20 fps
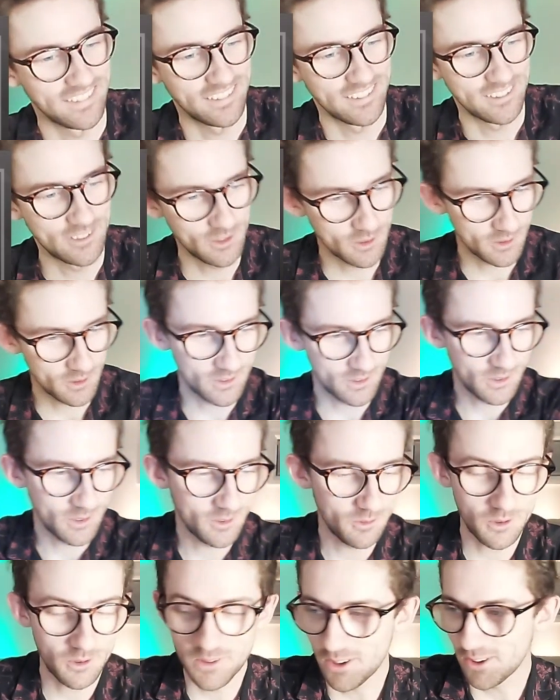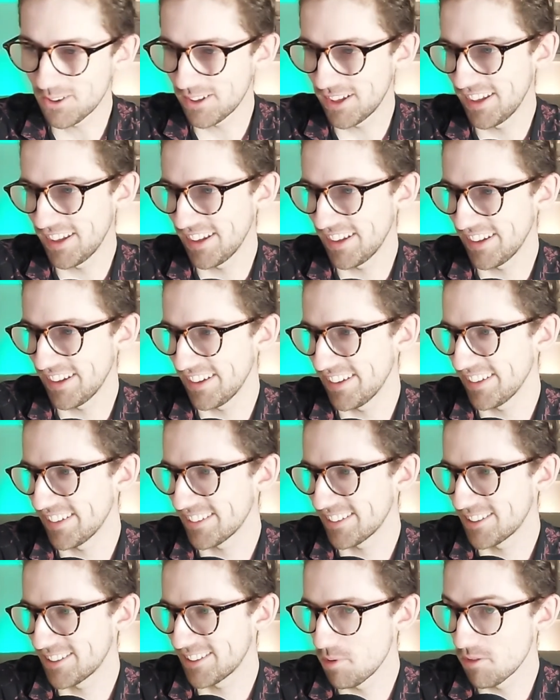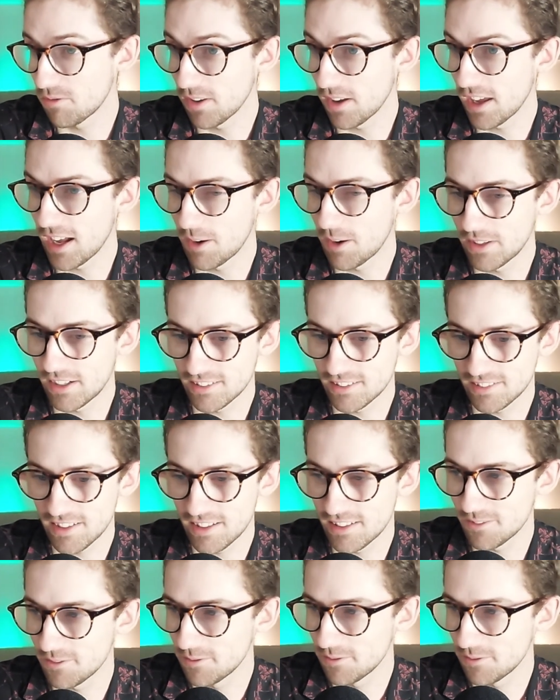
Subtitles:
Dude, to be fair, I mean, I said